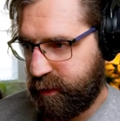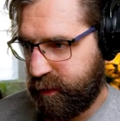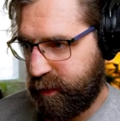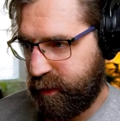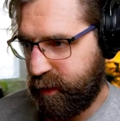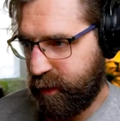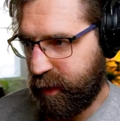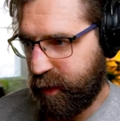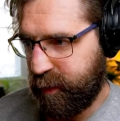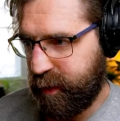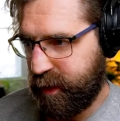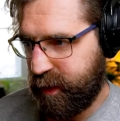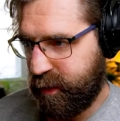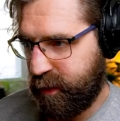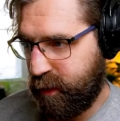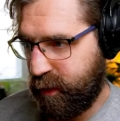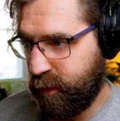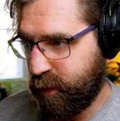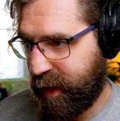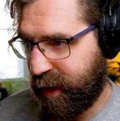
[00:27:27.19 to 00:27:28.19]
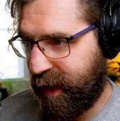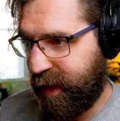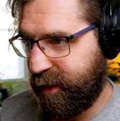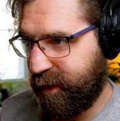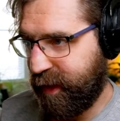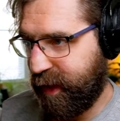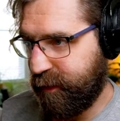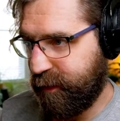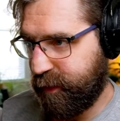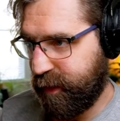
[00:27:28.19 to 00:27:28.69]
You know what I mean. Oh, and
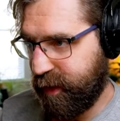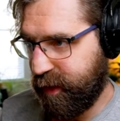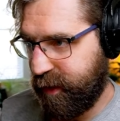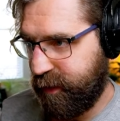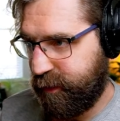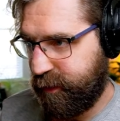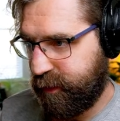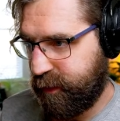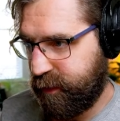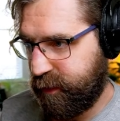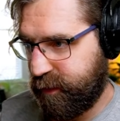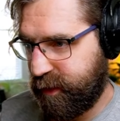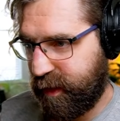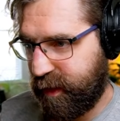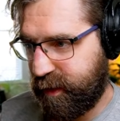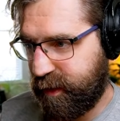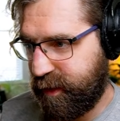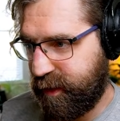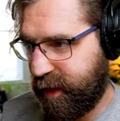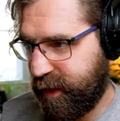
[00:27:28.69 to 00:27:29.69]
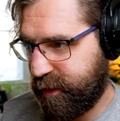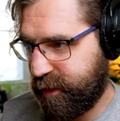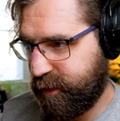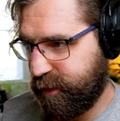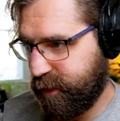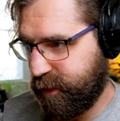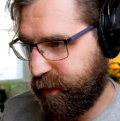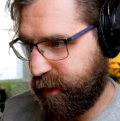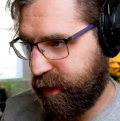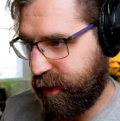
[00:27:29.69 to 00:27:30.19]
that 5. So that connects
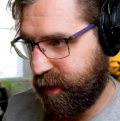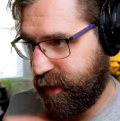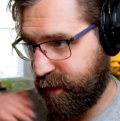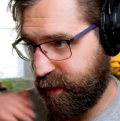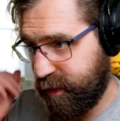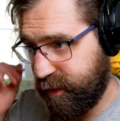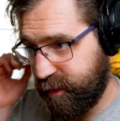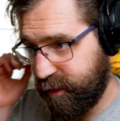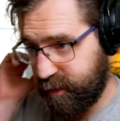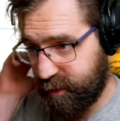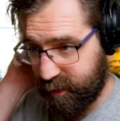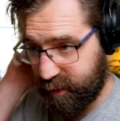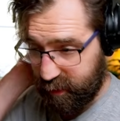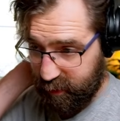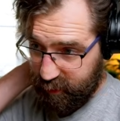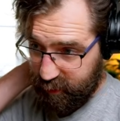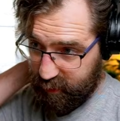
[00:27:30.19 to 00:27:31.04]
all of these.